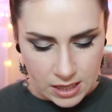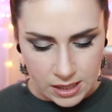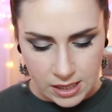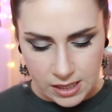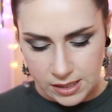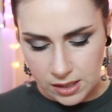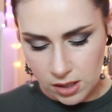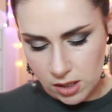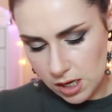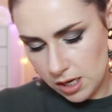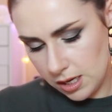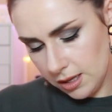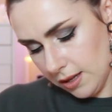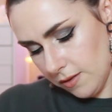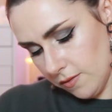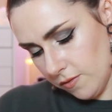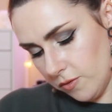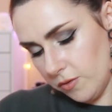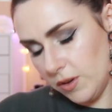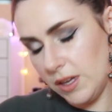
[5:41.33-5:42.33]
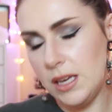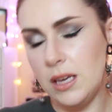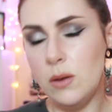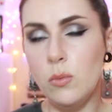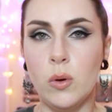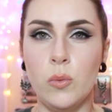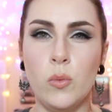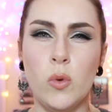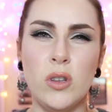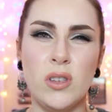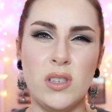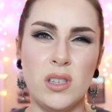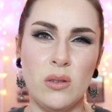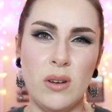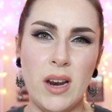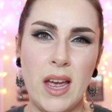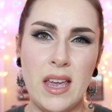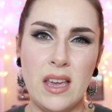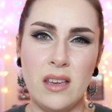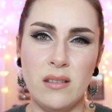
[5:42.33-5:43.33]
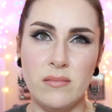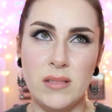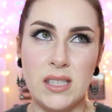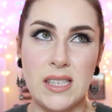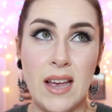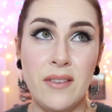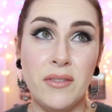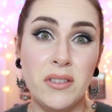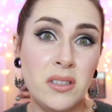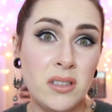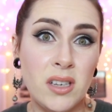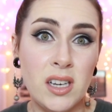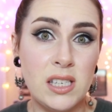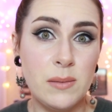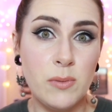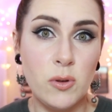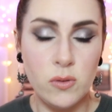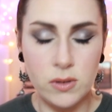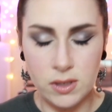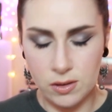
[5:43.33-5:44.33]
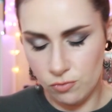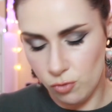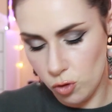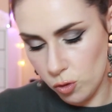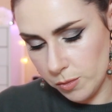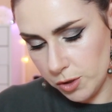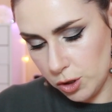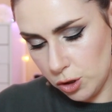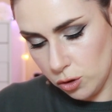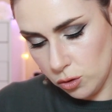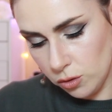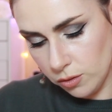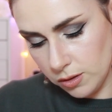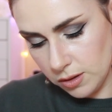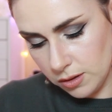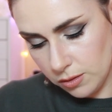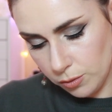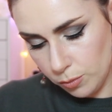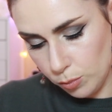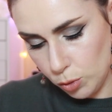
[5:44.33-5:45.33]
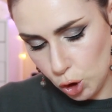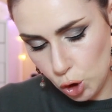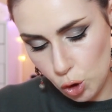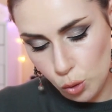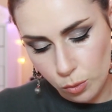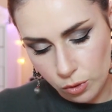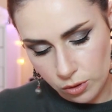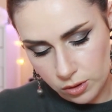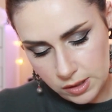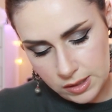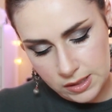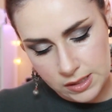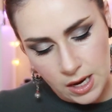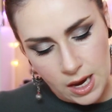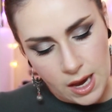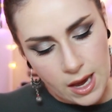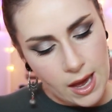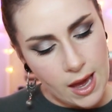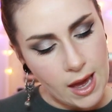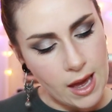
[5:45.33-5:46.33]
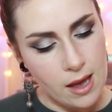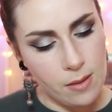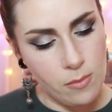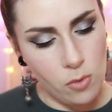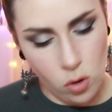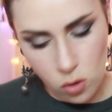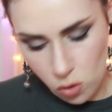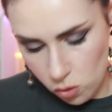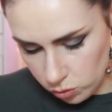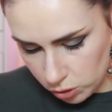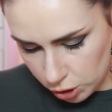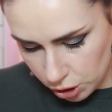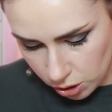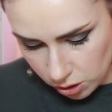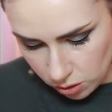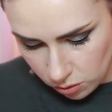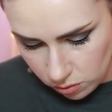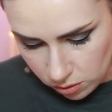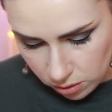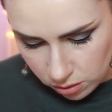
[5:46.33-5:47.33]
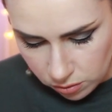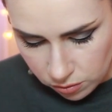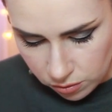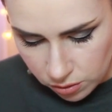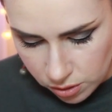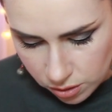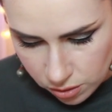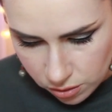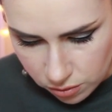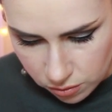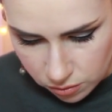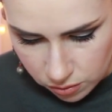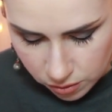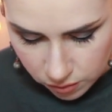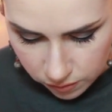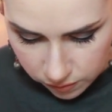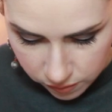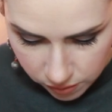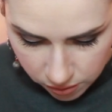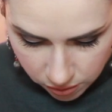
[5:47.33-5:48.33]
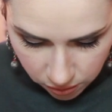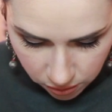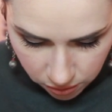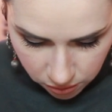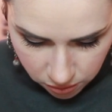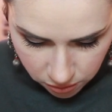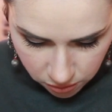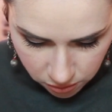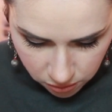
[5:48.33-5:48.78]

These are called the V eleven, so like seven, I suppose, in Roman numeral, numerals. Um, O two, oh no, don't fall.